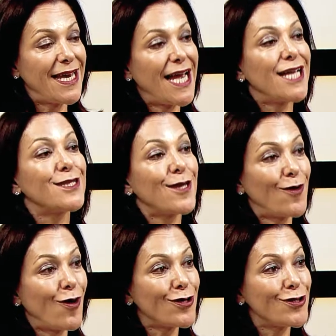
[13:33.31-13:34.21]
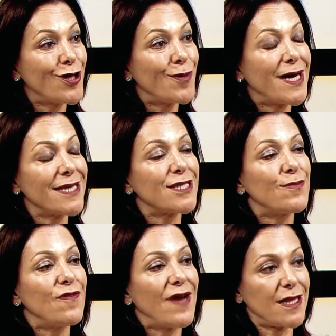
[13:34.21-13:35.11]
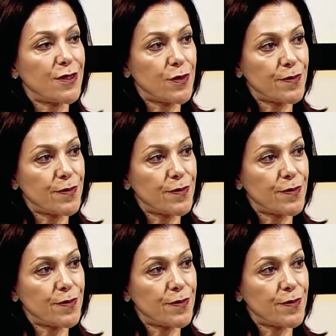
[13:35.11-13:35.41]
It's the long-term customer value.